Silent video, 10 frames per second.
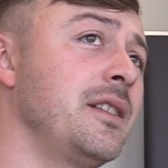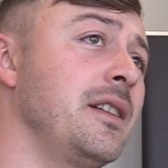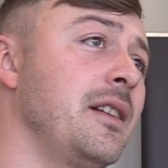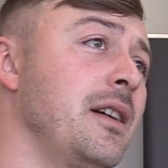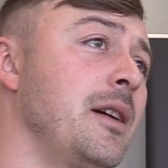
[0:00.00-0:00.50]

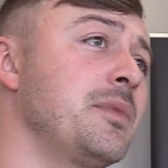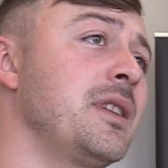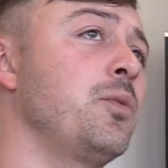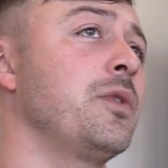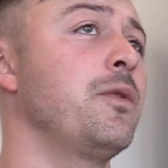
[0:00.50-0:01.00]
I'm
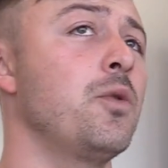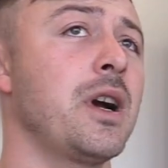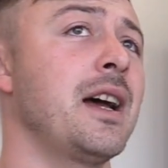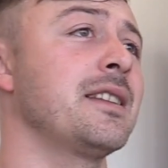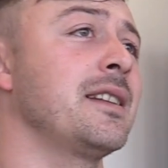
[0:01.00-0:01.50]
sitting with 4
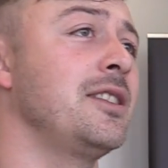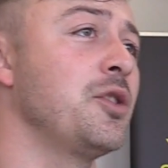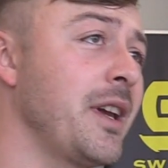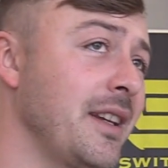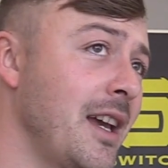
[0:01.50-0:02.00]
guys that need to
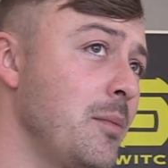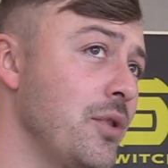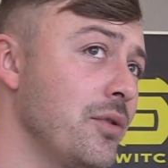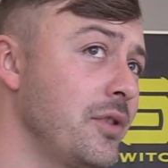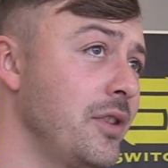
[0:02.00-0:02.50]
make
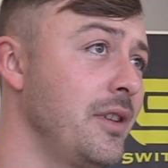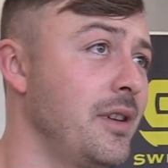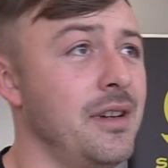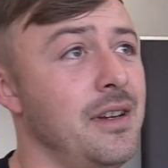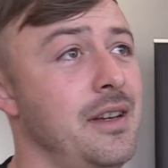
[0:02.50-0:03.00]
debuts.
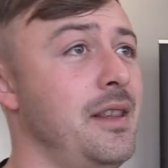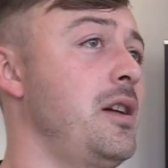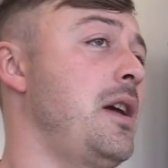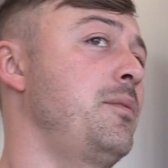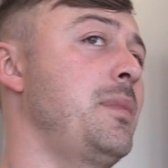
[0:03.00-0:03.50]

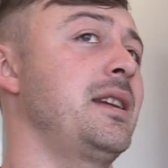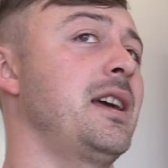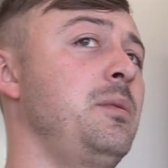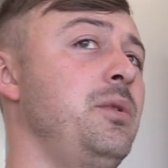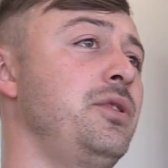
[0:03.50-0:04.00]
We haven't made
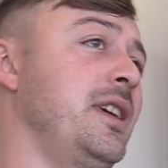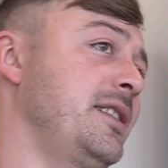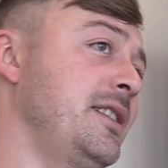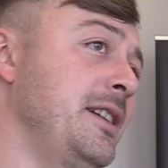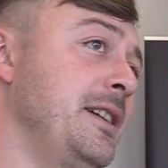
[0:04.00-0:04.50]
debuts
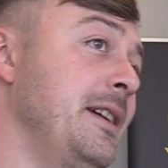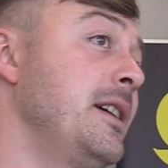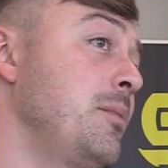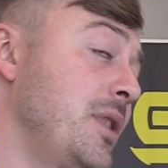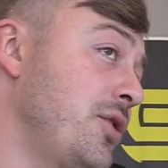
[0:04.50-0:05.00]
yet
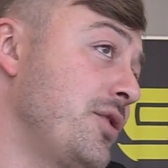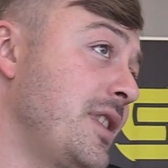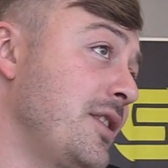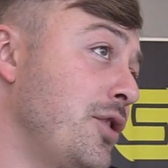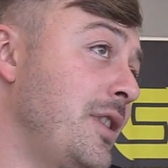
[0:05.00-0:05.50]
because
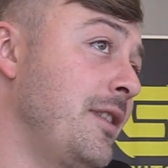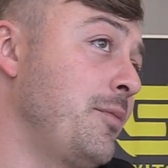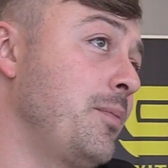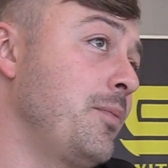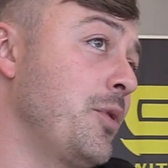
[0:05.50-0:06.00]
there's not enough
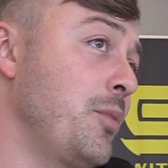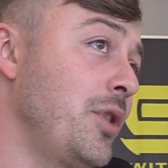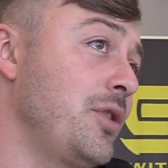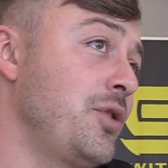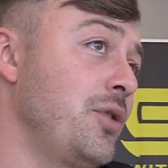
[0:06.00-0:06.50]

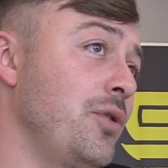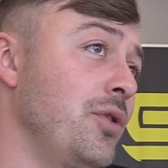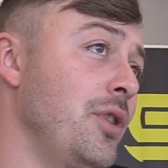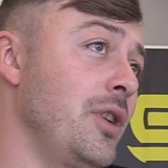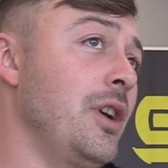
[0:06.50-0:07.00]
promoters to
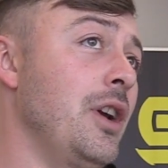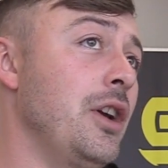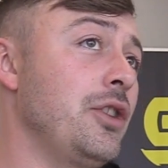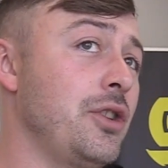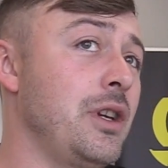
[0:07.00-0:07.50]

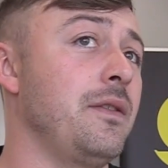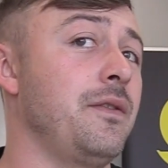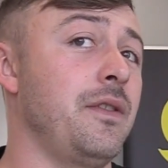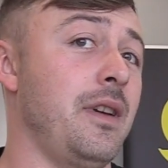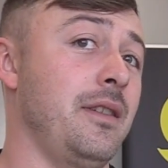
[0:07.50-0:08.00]
give
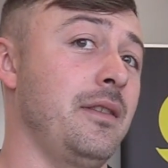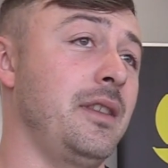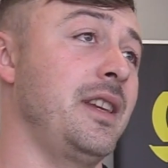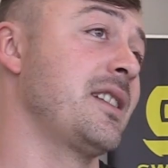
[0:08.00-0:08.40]
these